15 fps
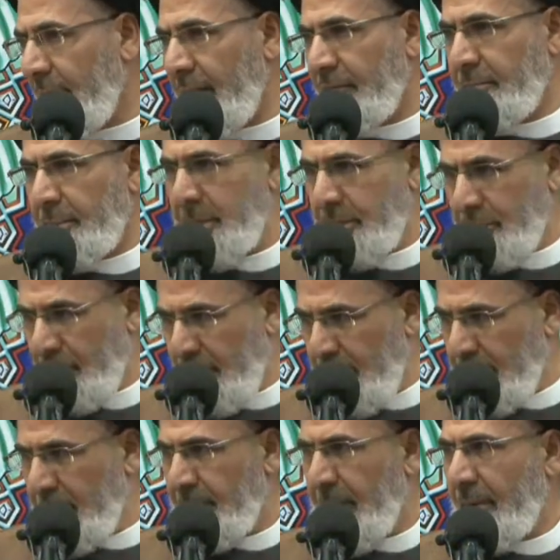They've been
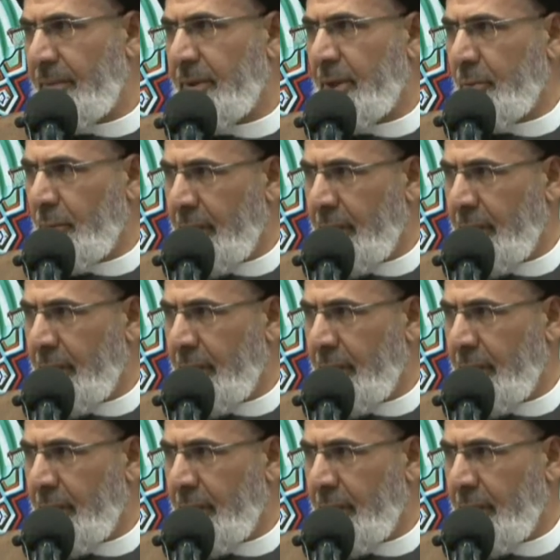told about their